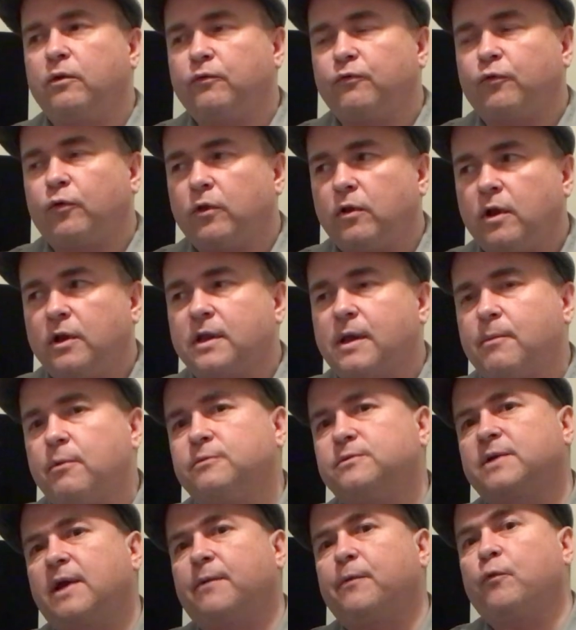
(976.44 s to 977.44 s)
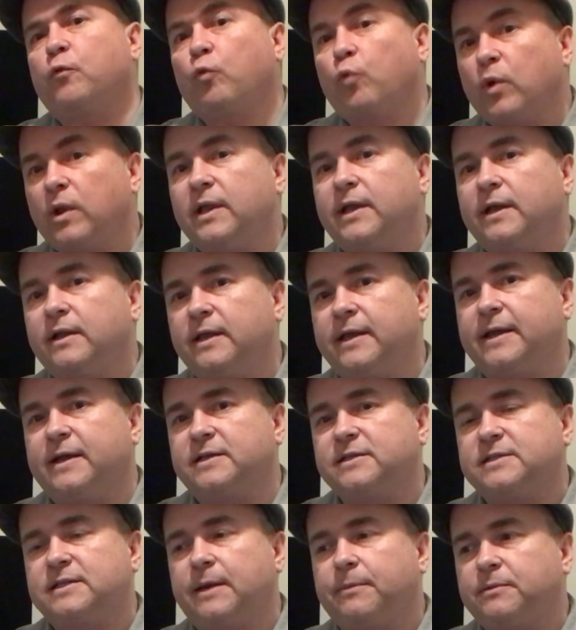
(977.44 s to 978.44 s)
for a long time, almost kind of willingly
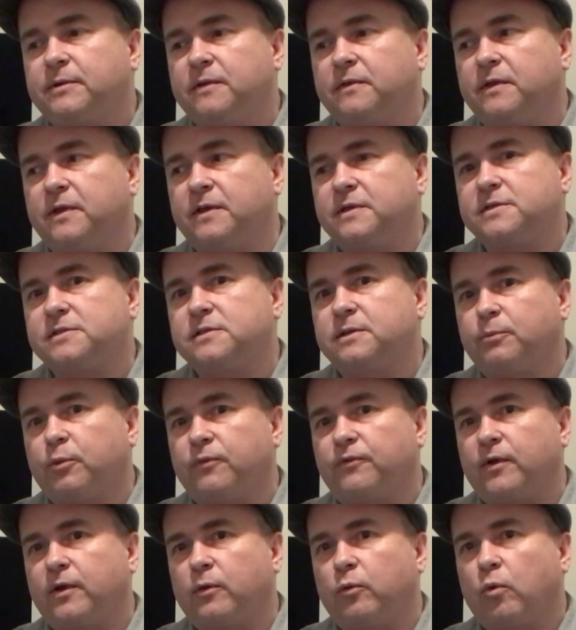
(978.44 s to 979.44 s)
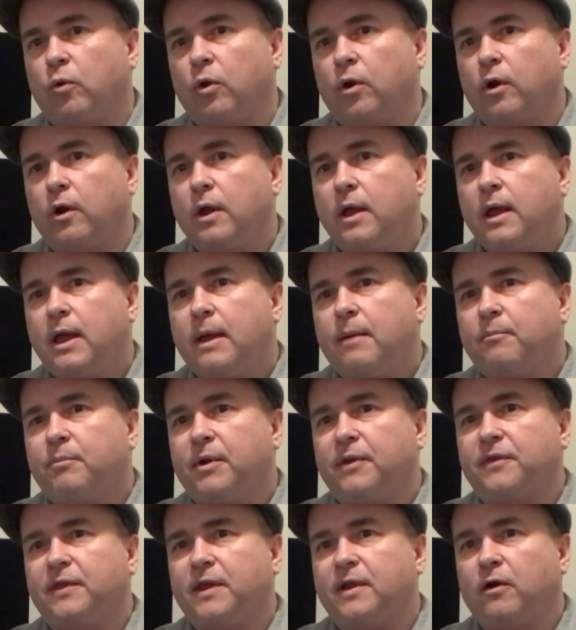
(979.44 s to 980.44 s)
accepted this to prevent a war.
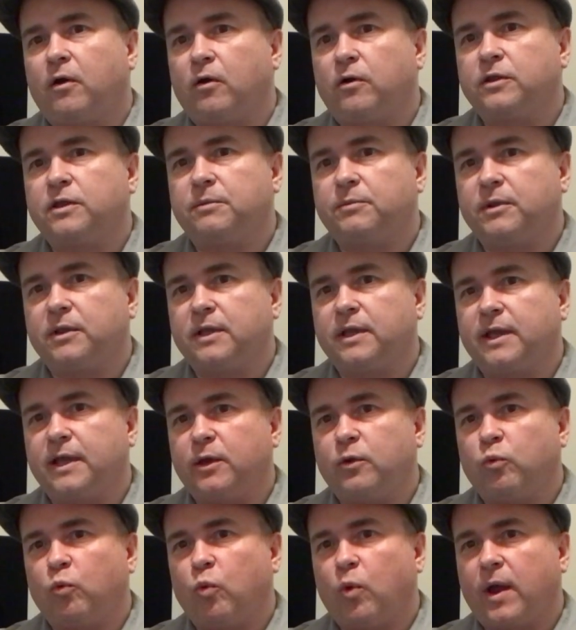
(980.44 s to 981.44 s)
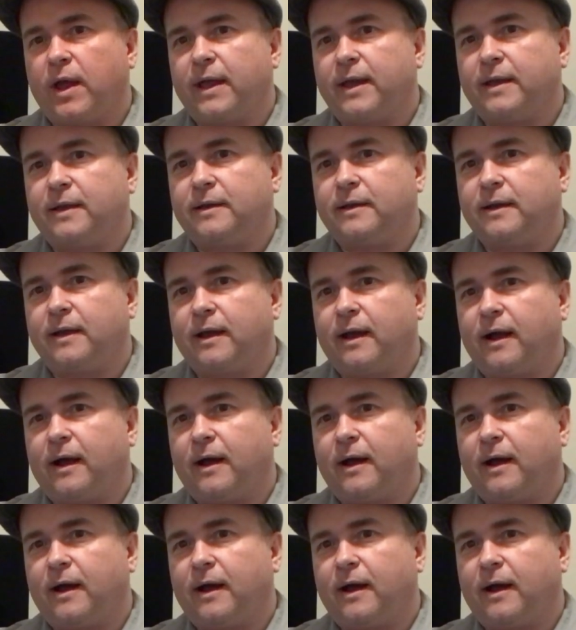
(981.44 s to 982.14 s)
But then ultimately, when